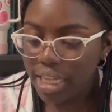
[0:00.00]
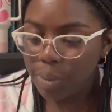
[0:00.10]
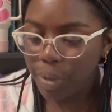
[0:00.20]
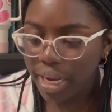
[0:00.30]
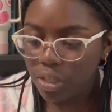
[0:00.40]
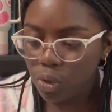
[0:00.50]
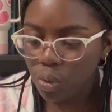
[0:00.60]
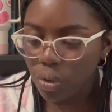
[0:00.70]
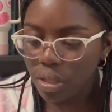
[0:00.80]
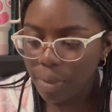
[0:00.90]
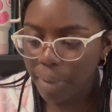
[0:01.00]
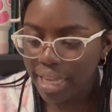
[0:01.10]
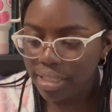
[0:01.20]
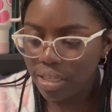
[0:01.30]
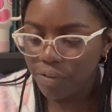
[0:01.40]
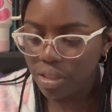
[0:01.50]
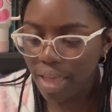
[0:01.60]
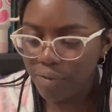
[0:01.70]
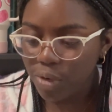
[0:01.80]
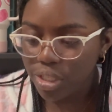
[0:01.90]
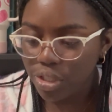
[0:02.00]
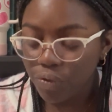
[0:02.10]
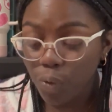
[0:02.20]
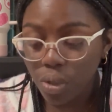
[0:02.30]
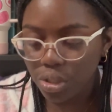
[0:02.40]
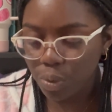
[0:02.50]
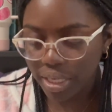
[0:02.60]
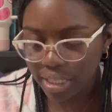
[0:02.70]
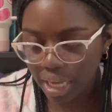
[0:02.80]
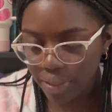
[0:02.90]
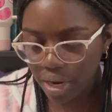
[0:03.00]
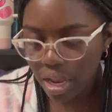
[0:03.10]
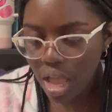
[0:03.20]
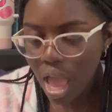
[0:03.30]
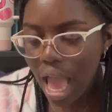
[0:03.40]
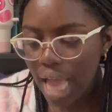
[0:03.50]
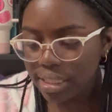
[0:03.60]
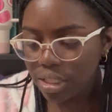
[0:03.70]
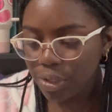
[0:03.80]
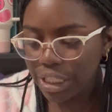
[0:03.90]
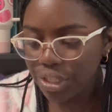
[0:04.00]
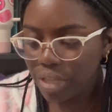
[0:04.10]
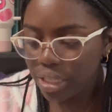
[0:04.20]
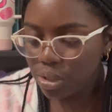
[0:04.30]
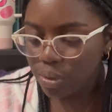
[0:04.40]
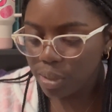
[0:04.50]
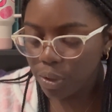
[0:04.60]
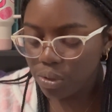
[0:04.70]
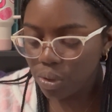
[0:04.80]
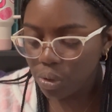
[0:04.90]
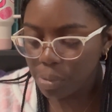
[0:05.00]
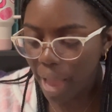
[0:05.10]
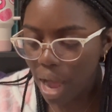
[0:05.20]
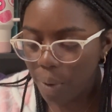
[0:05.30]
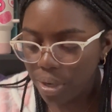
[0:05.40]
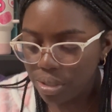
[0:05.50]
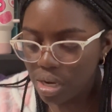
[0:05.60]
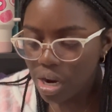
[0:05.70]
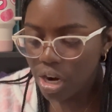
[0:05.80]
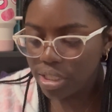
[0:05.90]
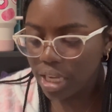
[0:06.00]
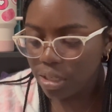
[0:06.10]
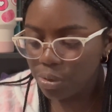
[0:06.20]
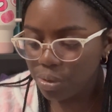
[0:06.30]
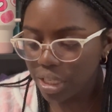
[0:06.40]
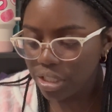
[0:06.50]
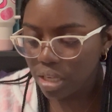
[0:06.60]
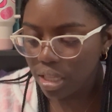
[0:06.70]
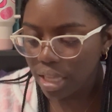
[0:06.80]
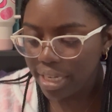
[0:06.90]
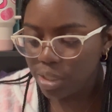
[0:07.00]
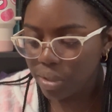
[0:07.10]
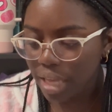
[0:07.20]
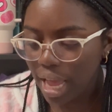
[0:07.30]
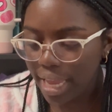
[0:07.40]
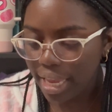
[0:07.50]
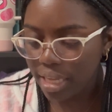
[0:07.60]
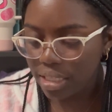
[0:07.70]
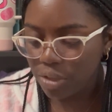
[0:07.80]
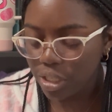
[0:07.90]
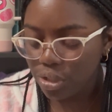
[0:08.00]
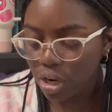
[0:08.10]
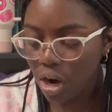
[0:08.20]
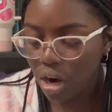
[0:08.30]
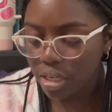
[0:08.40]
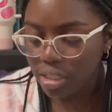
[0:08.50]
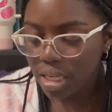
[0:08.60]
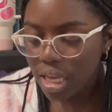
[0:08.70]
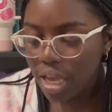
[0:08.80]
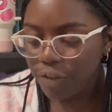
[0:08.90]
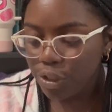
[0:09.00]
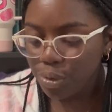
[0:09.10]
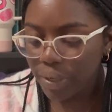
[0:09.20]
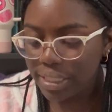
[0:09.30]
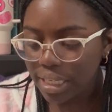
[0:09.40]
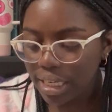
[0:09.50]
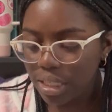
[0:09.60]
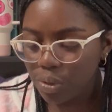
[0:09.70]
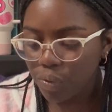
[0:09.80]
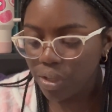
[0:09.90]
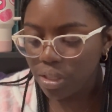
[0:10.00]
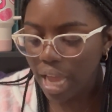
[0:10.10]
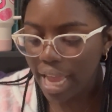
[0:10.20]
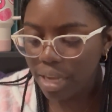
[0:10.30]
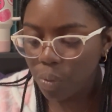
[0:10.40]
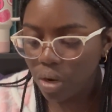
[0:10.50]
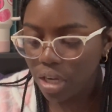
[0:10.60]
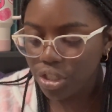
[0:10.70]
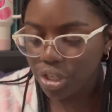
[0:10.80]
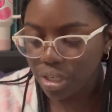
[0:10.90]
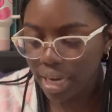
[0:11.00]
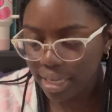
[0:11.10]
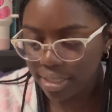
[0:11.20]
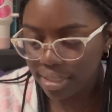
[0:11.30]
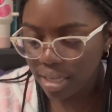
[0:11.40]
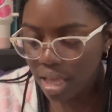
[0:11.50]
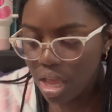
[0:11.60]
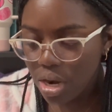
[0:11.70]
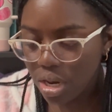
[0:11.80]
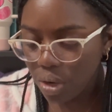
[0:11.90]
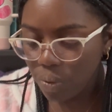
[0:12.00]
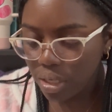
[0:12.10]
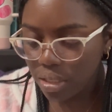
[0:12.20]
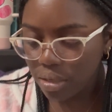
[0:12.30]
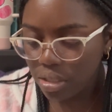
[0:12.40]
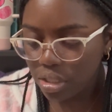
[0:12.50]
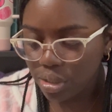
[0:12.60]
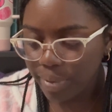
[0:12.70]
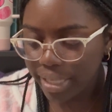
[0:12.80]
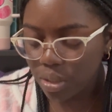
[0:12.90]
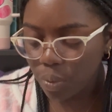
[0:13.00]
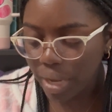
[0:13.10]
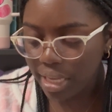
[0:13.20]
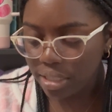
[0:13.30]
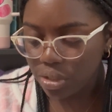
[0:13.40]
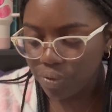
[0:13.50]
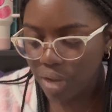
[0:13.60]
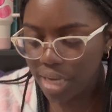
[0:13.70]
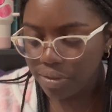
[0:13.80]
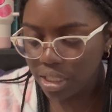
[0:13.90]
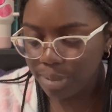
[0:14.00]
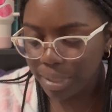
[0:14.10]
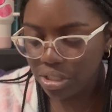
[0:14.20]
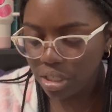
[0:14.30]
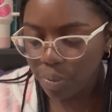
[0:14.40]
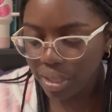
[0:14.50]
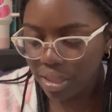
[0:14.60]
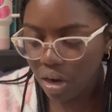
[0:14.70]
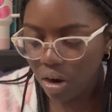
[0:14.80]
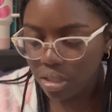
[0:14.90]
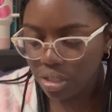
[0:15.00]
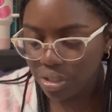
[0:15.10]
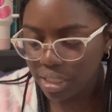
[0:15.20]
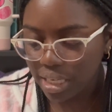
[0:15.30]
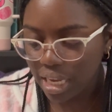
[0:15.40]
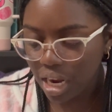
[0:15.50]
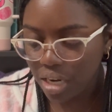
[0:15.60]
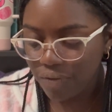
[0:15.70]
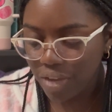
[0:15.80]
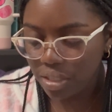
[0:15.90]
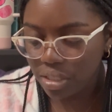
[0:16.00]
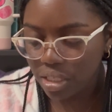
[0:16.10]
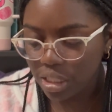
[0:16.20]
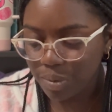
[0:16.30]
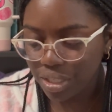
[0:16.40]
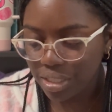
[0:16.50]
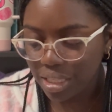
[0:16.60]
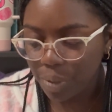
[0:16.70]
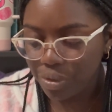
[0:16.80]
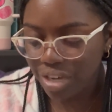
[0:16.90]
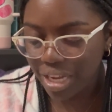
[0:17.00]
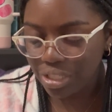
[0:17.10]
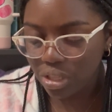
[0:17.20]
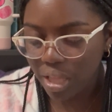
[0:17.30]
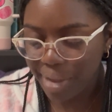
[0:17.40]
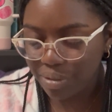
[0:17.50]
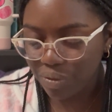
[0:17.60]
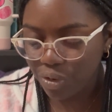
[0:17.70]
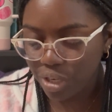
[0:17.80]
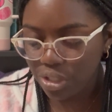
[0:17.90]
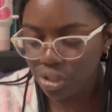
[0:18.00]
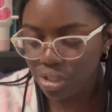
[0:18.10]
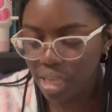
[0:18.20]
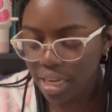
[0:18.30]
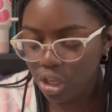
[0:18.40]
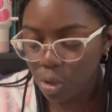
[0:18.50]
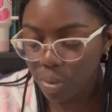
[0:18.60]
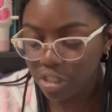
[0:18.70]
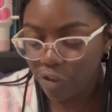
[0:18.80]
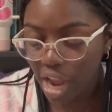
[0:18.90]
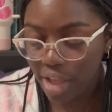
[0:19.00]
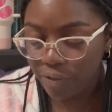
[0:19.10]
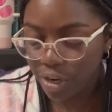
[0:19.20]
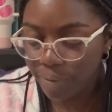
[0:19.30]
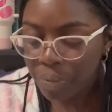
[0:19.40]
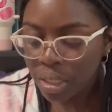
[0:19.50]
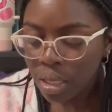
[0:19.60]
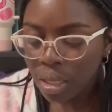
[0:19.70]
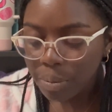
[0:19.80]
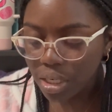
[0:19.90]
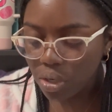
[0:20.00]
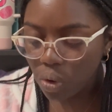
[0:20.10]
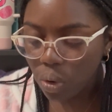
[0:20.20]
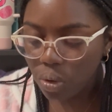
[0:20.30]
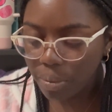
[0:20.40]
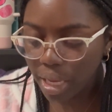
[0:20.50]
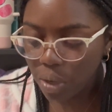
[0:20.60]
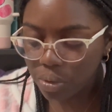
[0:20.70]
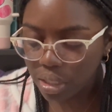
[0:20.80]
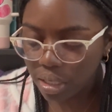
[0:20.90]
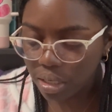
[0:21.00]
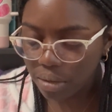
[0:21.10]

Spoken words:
prey has stolen a painting for leverage, they're forced to work together. As the creature threatens to expose Nicole's powers, her tenuous alliance with Kyan threatens her heart. If her true identity is revealed, Kyan would hunt her next. No one disobeys the Wake and survives, especially when the art they're seeking unveils a conspiracy that would change the lives of creatures and humans forever. But Nicole may only